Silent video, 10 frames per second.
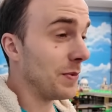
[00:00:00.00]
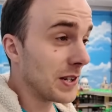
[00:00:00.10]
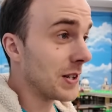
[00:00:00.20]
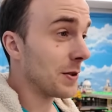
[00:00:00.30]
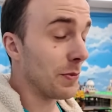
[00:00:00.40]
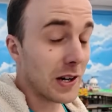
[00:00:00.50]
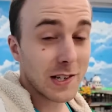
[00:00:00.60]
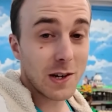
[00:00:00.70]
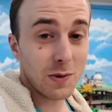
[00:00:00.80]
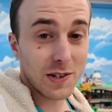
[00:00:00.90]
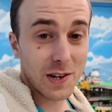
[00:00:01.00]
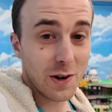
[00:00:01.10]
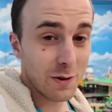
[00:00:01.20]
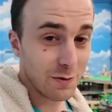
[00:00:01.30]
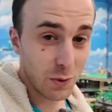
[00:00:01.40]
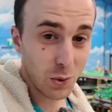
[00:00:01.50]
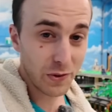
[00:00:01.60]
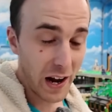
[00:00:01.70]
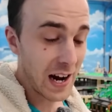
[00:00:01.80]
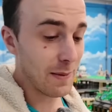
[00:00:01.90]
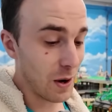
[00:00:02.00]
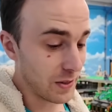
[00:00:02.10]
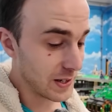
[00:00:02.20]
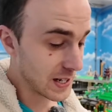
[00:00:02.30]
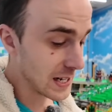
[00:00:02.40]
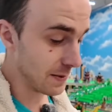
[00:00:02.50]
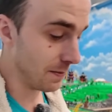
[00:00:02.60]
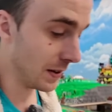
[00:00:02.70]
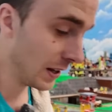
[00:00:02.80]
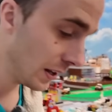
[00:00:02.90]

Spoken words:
Mrs. Bricksie was here full time on the team.